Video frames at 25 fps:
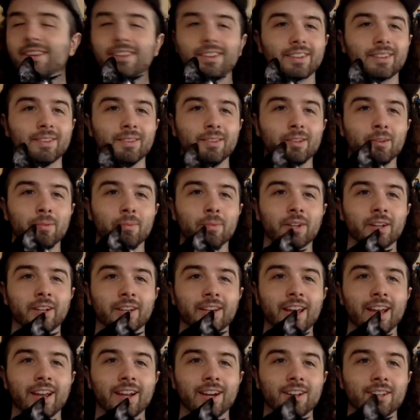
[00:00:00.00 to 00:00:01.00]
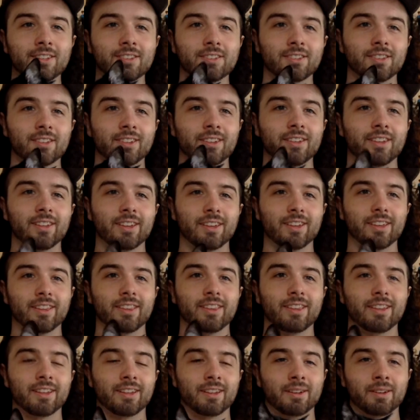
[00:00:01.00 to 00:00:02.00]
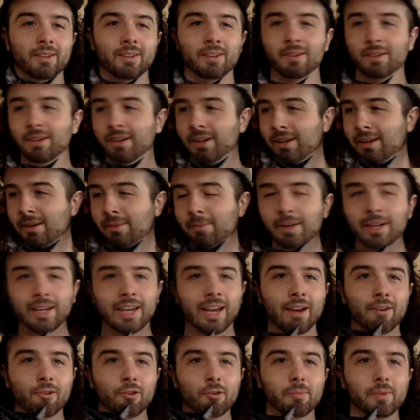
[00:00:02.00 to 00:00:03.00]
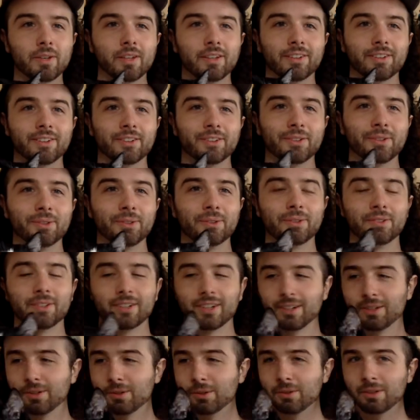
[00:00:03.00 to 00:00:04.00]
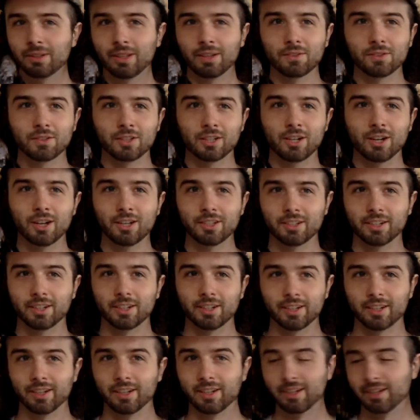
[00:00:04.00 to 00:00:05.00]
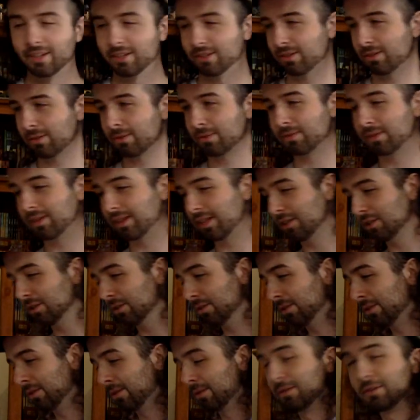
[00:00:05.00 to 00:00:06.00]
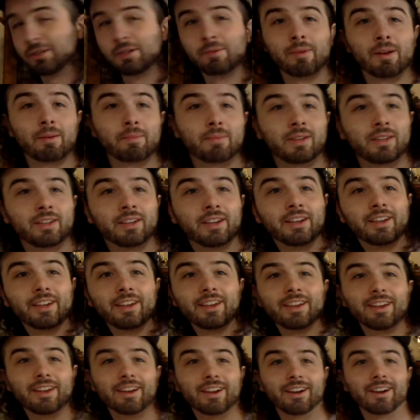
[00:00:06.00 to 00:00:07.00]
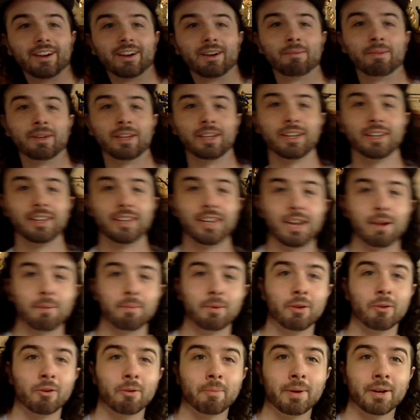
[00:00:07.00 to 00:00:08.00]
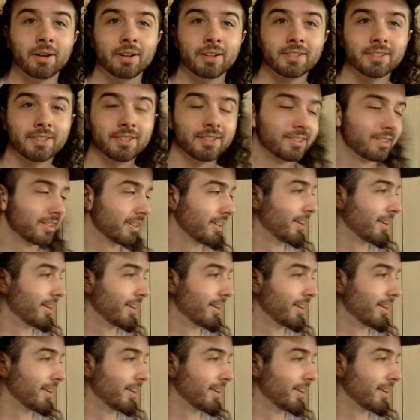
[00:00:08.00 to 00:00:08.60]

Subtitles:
little bit of chaos than my cat Ruby, who loves to cause it. So I'll let you do it. She might be making cameo appearances